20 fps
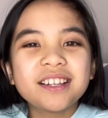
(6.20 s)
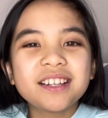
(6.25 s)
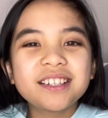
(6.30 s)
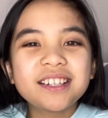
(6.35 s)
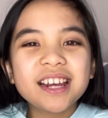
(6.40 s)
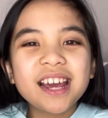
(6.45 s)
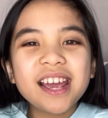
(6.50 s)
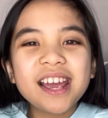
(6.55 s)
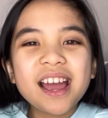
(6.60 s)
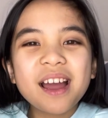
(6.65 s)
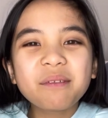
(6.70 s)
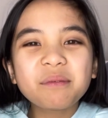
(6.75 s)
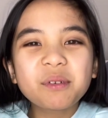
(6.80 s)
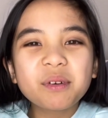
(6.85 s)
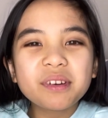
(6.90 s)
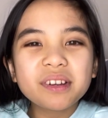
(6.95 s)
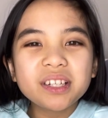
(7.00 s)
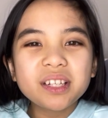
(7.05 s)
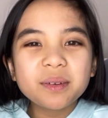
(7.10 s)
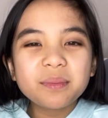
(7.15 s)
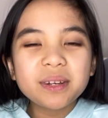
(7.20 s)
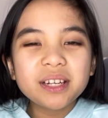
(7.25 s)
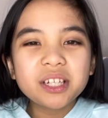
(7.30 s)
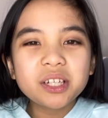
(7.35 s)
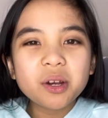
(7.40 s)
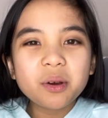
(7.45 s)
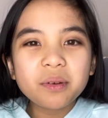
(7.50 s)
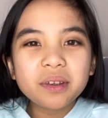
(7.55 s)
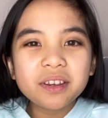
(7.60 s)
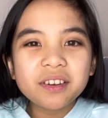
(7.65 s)
today I'm going to be
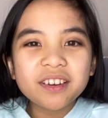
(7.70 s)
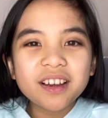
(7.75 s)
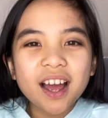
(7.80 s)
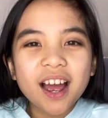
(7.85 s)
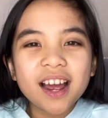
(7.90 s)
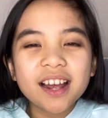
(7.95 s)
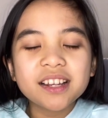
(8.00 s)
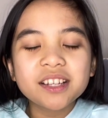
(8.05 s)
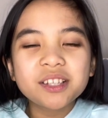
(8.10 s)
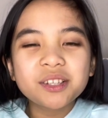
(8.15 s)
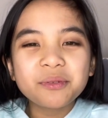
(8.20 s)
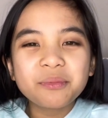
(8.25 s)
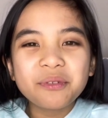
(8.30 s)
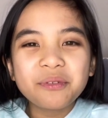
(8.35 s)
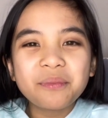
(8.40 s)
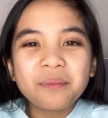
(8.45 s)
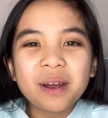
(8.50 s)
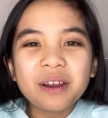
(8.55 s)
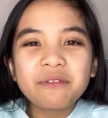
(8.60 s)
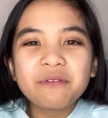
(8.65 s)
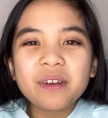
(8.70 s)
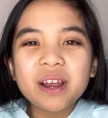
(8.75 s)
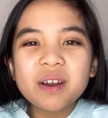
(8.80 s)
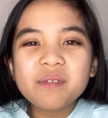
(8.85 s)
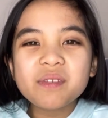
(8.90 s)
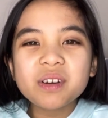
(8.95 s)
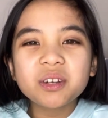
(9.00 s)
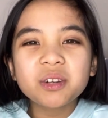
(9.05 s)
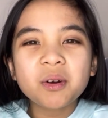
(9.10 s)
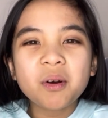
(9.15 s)
showing you guys some of my
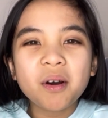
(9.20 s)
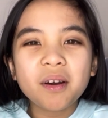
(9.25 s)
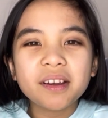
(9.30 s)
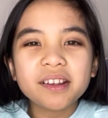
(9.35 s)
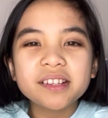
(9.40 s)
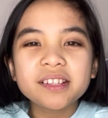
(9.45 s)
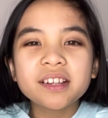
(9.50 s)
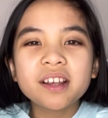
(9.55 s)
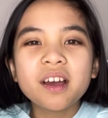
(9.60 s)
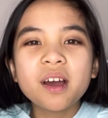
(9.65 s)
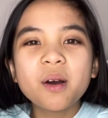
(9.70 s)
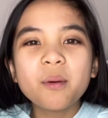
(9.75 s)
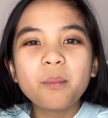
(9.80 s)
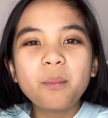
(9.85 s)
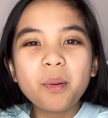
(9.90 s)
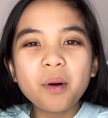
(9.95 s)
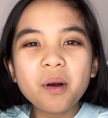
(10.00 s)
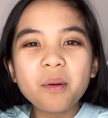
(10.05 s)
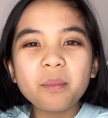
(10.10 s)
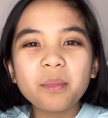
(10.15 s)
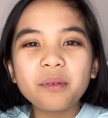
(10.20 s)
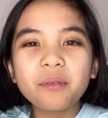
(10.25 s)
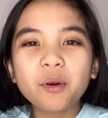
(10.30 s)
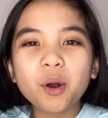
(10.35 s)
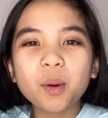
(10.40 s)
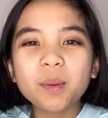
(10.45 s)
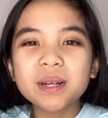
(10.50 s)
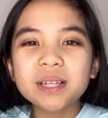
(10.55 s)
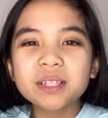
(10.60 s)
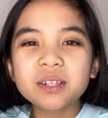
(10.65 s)
favorite toys, but
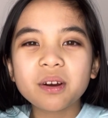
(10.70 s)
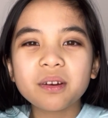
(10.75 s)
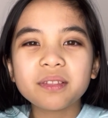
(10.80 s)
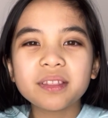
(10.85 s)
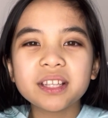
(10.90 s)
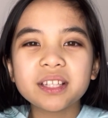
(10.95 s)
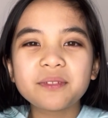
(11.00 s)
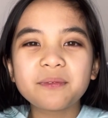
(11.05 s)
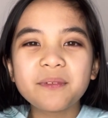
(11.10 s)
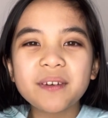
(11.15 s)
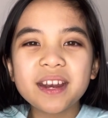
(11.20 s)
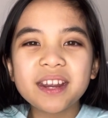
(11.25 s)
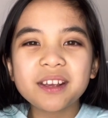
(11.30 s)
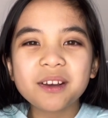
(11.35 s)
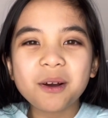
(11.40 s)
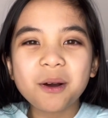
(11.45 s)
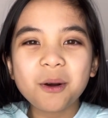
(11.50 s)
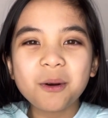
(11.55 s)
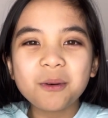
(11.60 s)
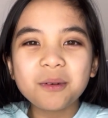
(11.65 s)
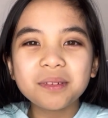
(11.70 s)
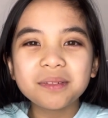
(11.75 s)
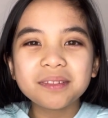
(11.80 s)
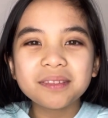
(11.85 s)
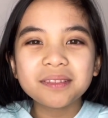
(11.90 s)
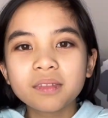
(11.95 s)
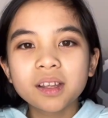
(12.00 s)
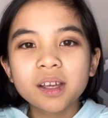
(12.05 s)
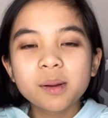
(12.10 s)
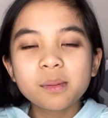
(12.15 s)
before we start this video,
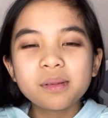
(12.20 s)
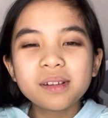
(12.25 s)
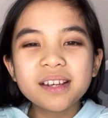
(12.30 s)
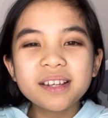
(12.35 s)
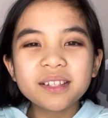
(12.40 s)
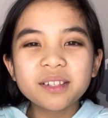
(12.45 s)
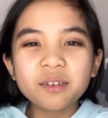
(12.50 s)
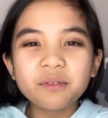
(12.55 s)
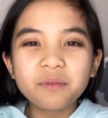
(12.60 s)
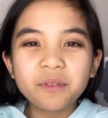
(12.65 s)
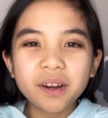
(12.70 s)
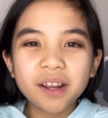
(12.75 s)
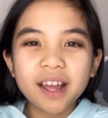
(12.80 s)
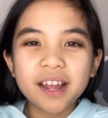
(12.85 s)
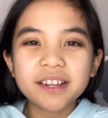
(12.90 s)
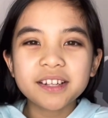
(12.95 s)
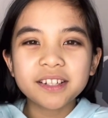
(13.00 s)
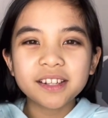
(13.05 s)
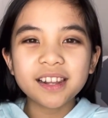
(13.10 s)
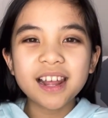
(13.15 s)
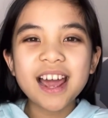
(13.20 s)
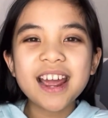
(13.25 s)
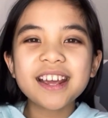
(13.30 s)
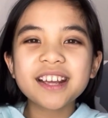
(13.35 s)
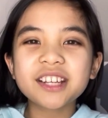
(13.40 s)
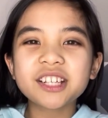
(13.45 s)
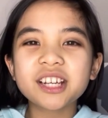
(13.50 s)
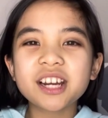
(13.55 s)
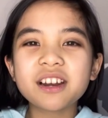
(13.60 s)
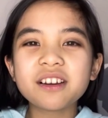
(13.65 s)
please don't forget to
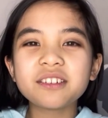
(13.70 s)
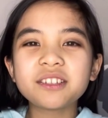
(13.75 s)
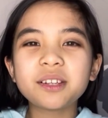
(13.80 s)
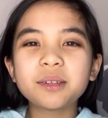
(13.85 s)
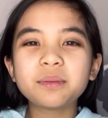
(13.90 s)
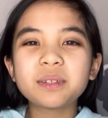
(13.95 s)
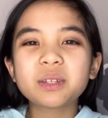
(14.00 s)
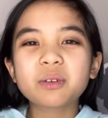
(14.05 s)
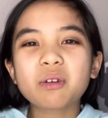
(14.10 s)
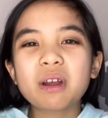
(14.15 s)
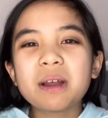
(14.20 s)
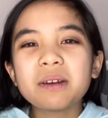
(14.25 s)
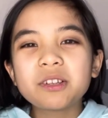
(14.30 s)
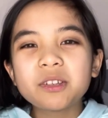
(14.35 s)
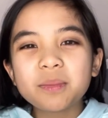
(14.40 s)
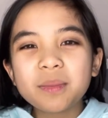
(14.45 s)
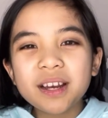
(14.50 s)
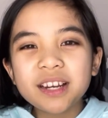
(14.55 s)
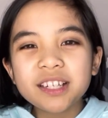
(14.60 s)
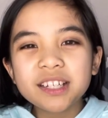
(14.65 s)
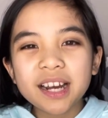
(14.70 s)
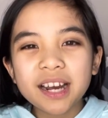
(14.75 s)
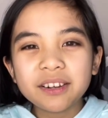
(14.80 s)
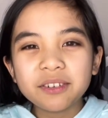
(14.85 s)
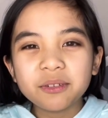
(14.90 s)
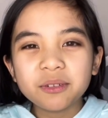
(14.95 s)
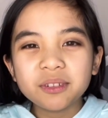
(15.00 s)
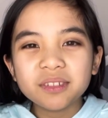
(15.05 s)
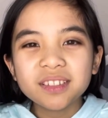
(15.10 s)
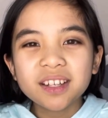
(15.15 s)
like, share and subscribe to my
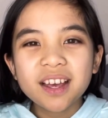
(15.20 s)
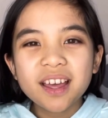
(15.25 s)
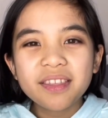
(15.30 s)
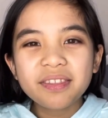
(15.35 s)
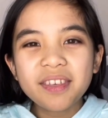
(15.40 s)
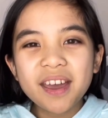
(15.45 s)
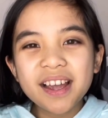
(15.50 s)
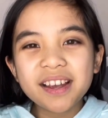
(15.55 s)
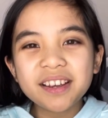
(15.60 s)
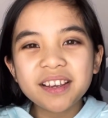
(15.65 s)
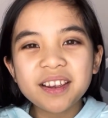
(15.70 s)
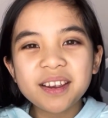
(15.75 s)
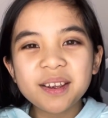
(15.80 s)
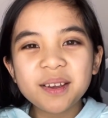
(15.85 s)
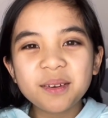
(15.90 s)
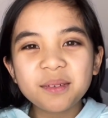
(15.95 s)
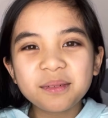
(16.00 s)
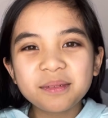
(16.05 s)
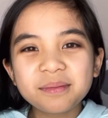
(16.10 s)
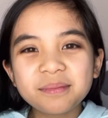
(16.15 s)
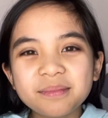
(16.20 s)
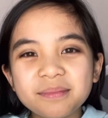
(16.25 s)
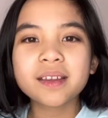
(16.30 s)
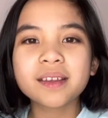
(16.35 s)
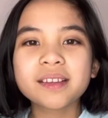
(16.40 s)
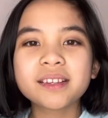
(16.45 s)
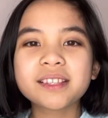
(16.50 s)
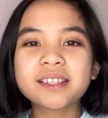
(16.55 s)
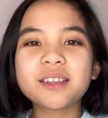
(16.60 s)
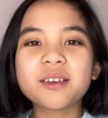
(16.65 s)
channel. Thank you!
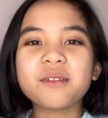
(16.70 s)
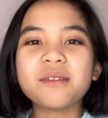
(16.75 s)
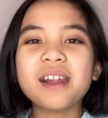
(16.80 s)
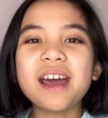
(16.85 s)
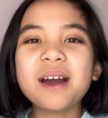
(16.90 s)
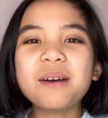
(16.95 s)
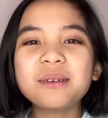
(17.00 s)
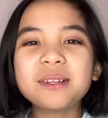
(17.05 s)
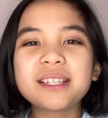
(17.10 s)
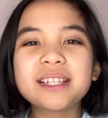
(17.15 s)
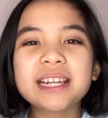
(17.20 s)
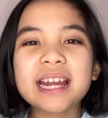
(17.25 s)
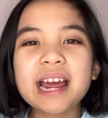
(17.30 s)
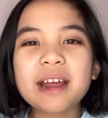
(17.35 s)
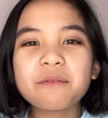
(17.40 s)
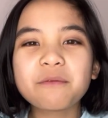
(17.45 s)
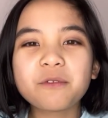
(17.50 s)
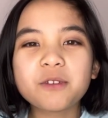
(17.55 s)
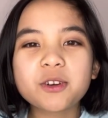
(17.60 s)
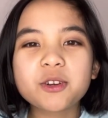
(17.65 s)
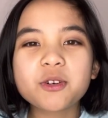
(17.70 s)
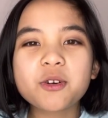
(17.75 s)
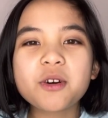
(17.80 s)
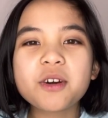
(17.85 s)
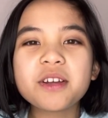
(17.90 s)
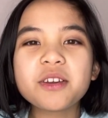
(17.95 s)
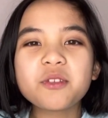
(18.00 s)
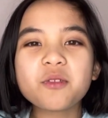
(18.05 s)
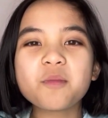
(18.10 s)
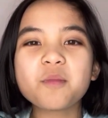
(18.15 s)
So now it's time for
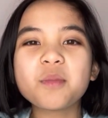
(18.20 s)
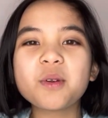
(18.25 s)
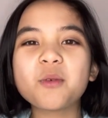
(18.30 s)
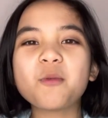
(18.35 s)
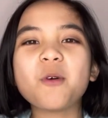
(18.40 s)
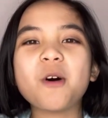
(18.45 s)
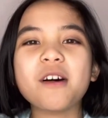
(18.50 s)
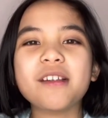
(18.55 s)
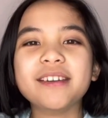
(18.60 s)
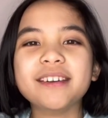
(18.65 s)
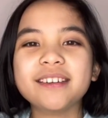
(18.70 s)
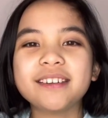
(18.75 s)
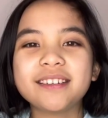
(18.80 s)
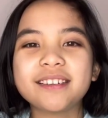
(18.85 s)
toy number 1.